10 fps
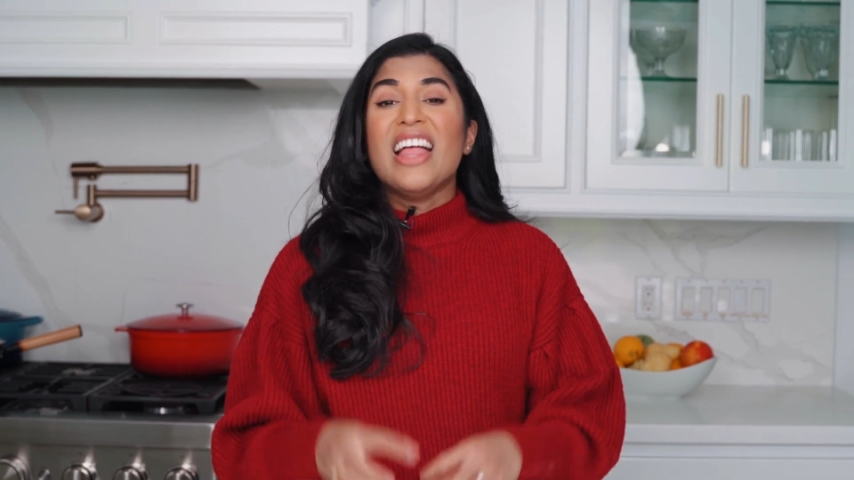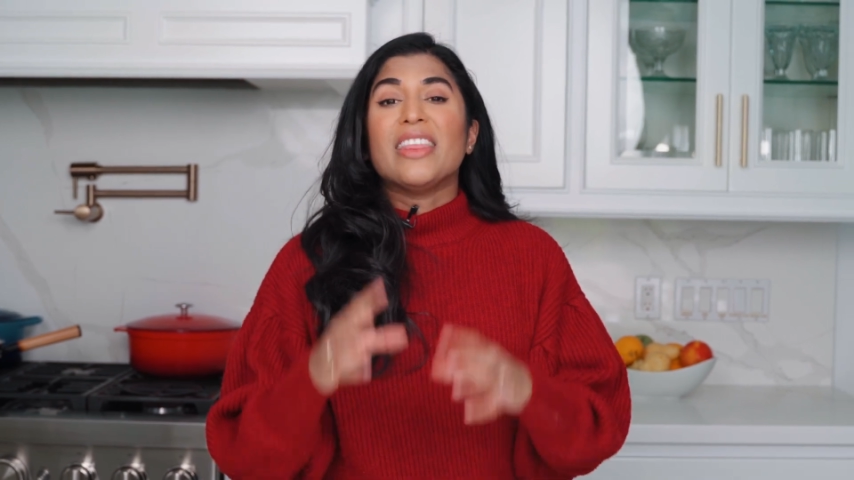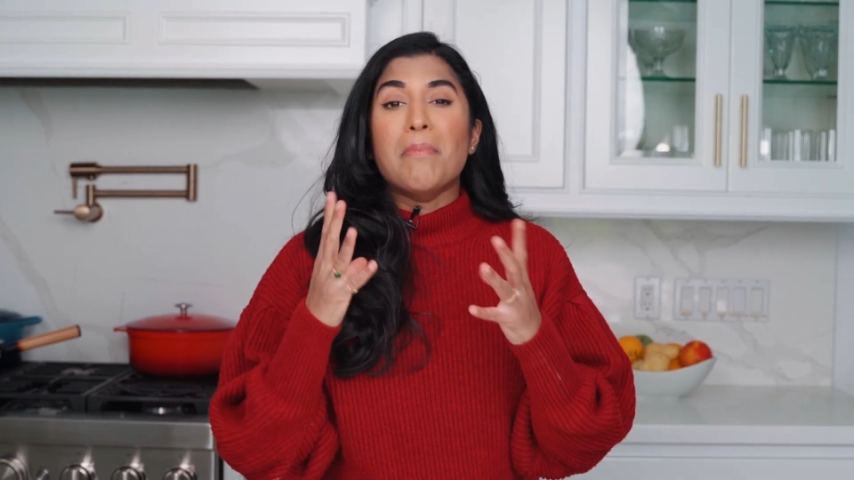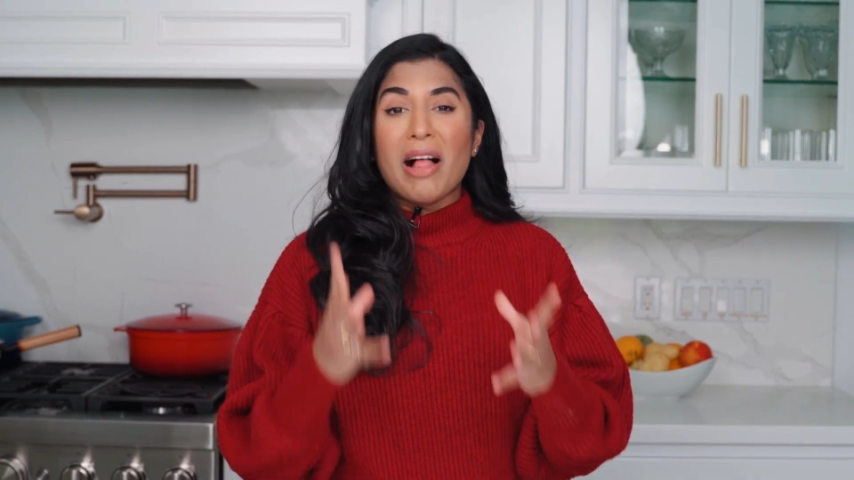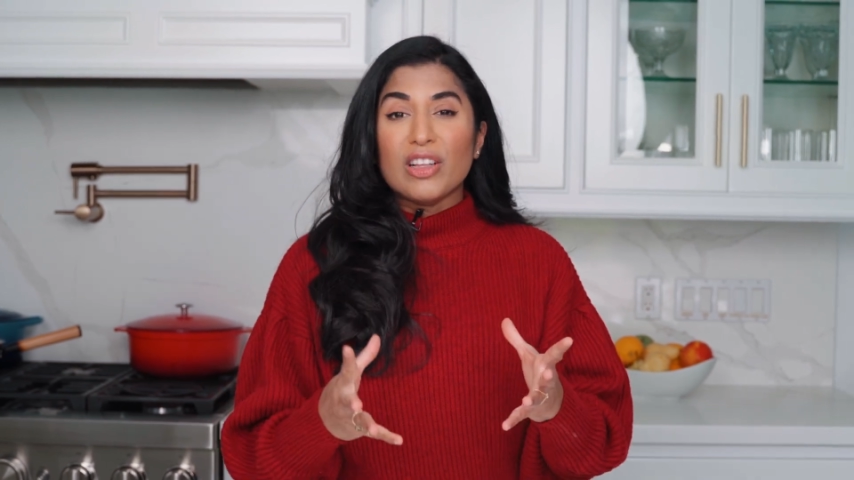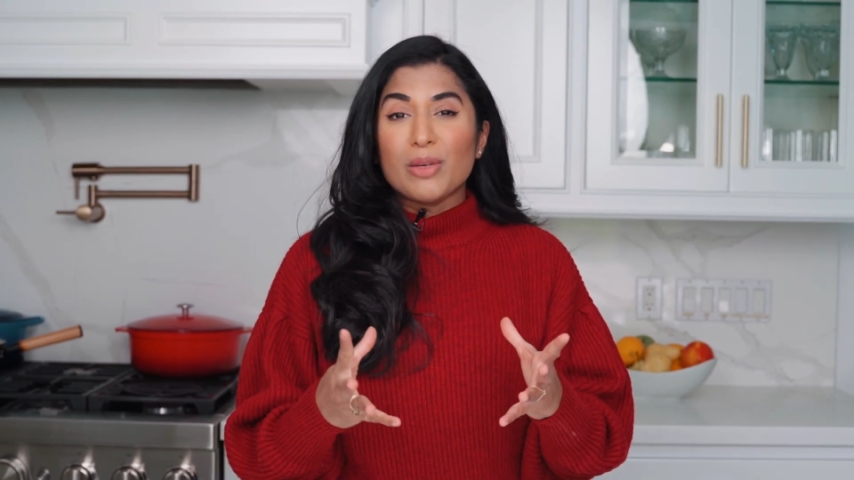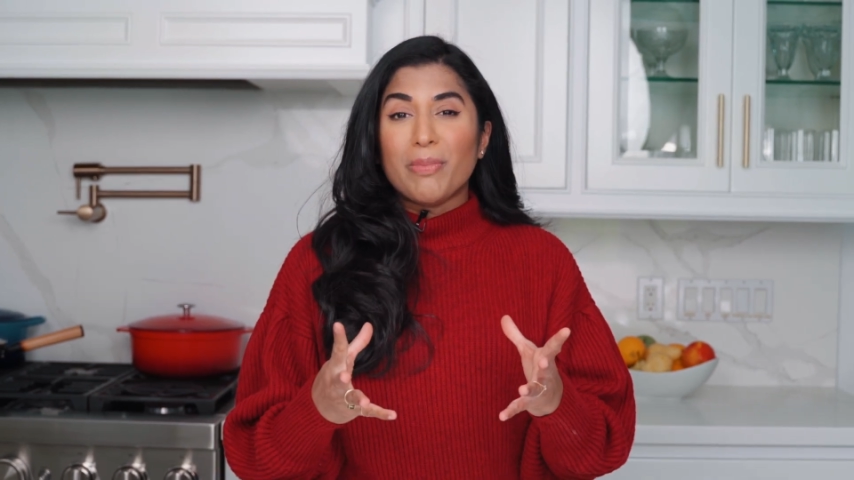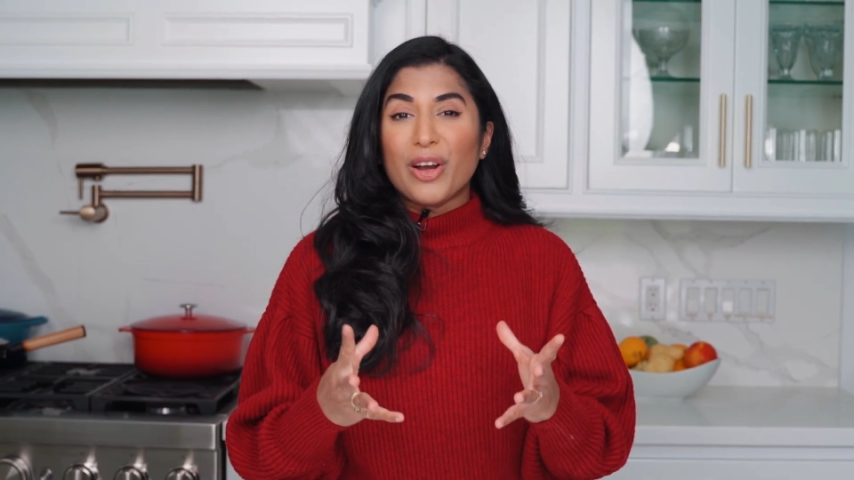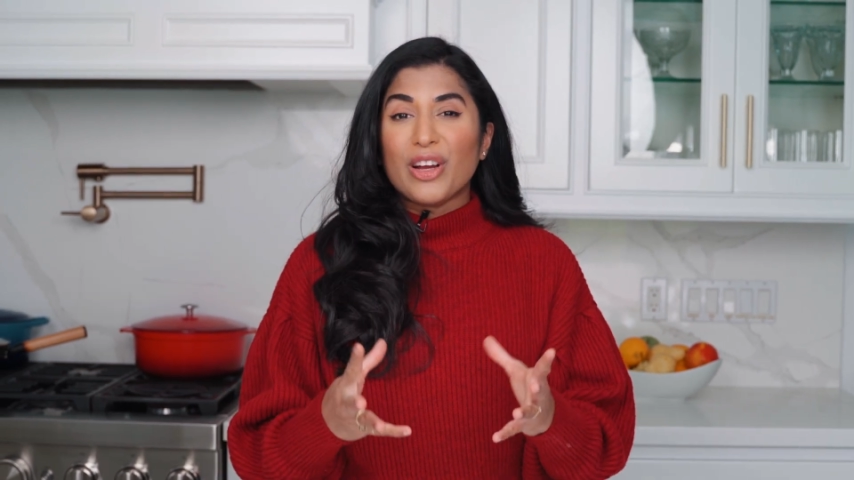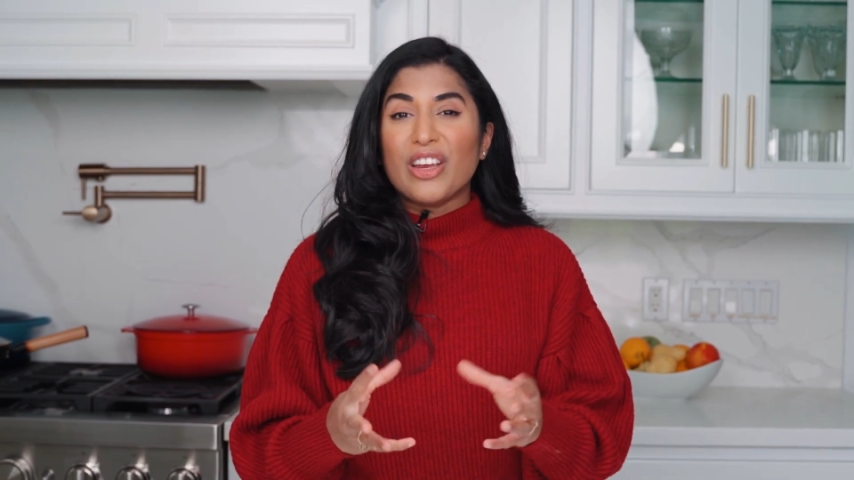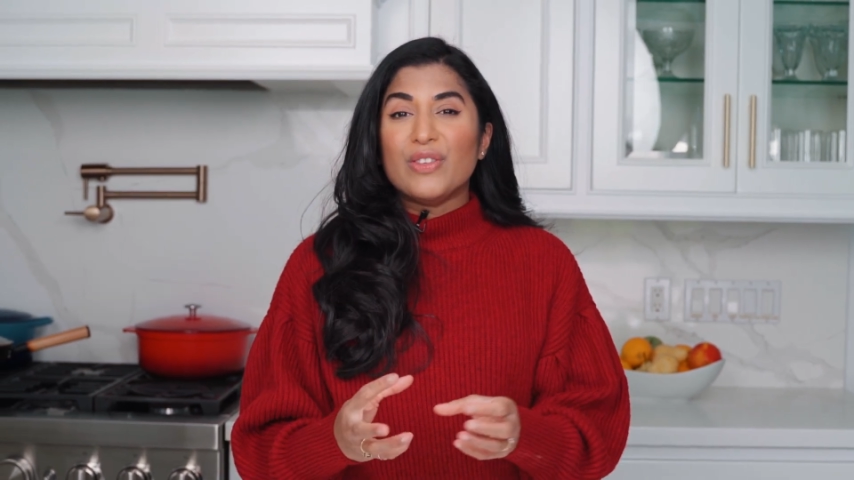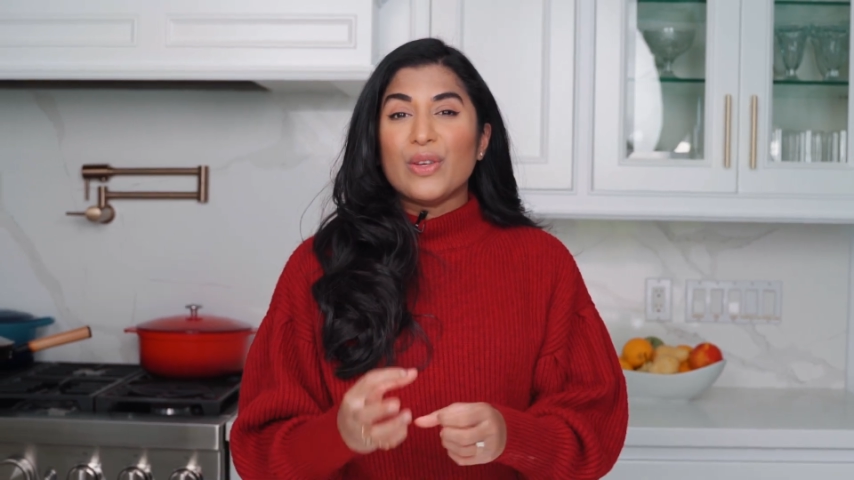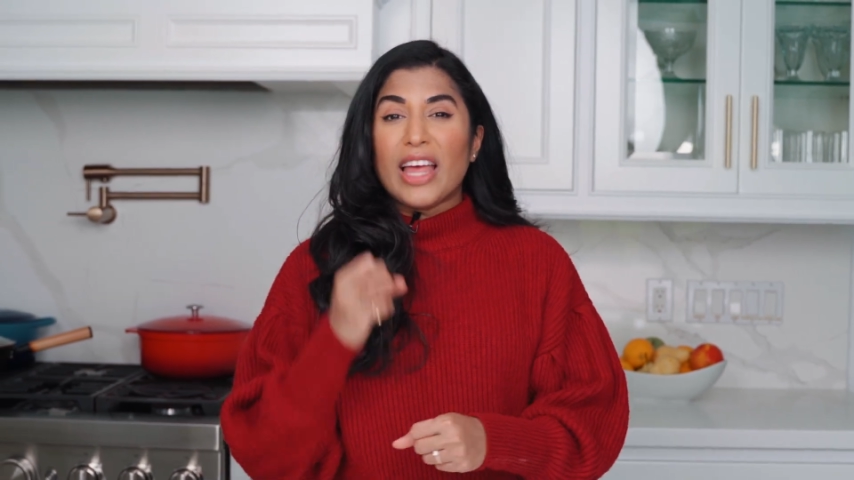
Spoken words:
The melted butter gives you